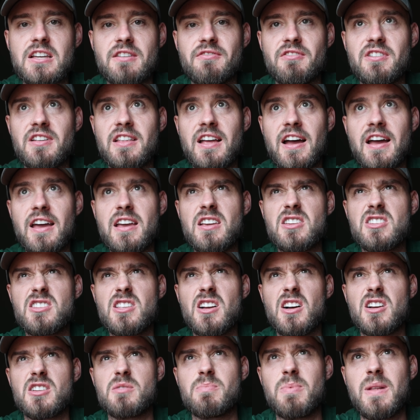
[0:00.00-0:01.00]
every day, it
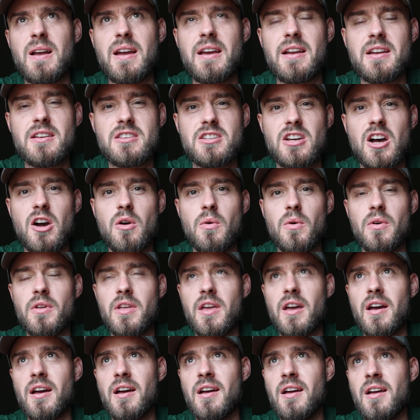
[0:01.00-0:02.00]
starts playing a toll on
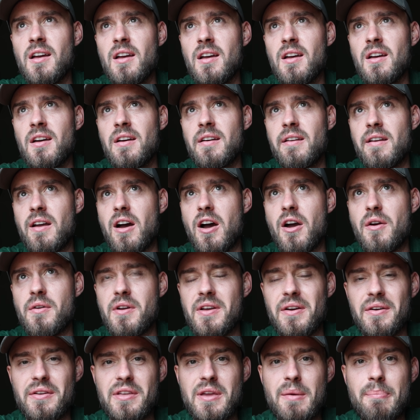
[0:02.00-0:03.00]
you, not
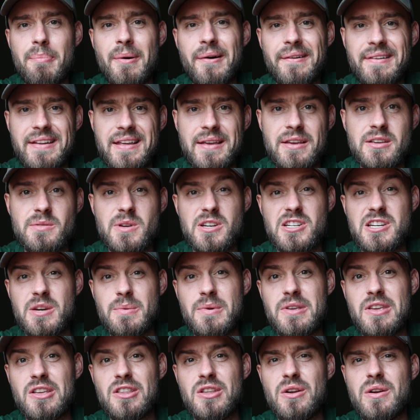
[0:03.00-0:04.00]
only on your body, especially
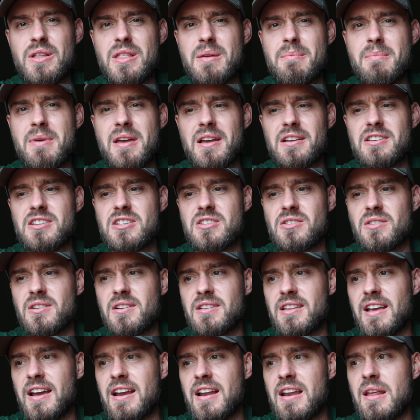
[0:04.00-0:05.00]
when you're doing the mixes on a
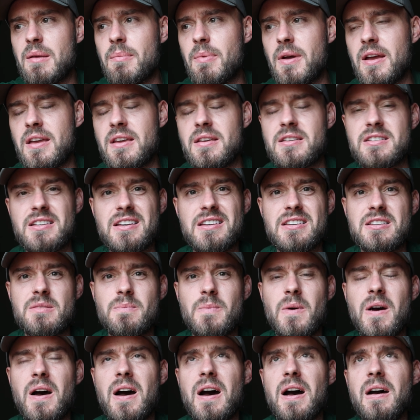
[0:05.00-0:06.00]
daily basis,
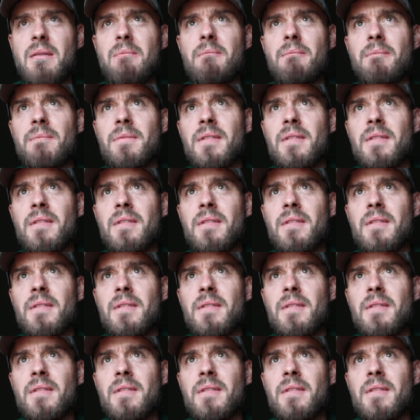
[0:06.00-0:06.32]
but